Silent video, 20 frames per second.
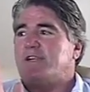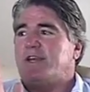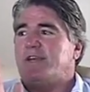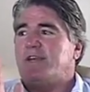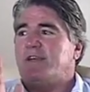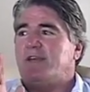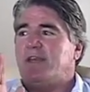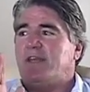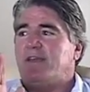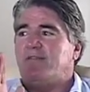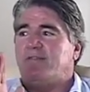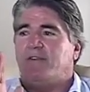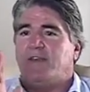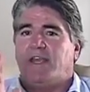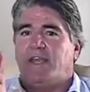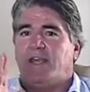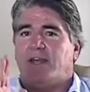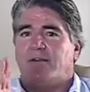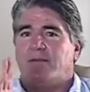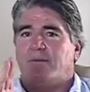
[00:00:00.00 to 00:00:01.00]
I didn't even
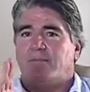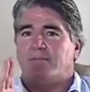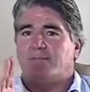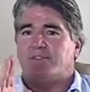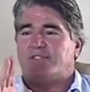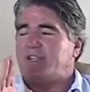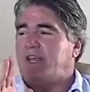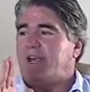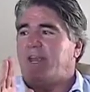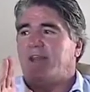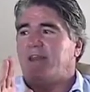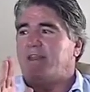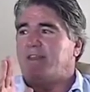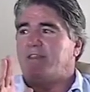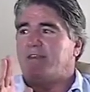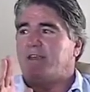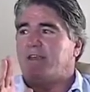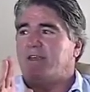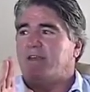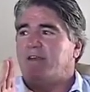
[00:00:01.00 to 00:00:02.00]
hear him say
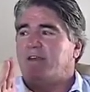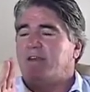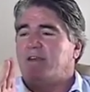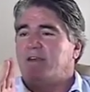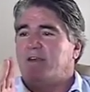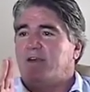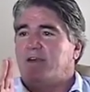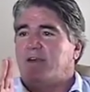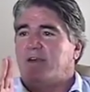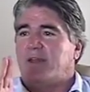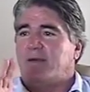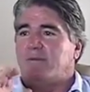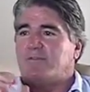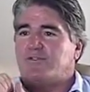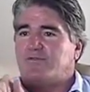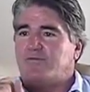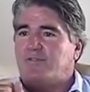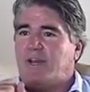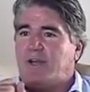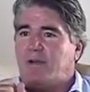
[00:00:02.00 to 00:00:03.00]
anything, and I was
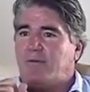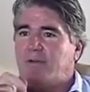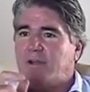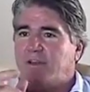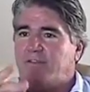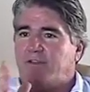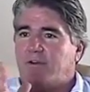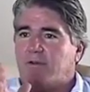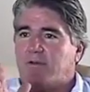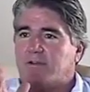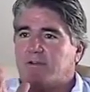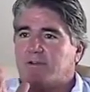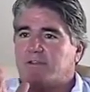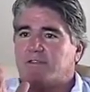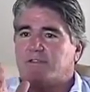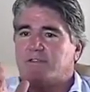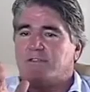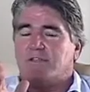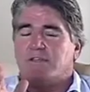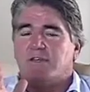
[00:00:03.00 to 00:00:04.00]
really, really
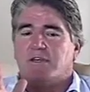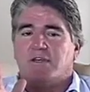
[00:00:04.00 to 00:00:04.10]
focused.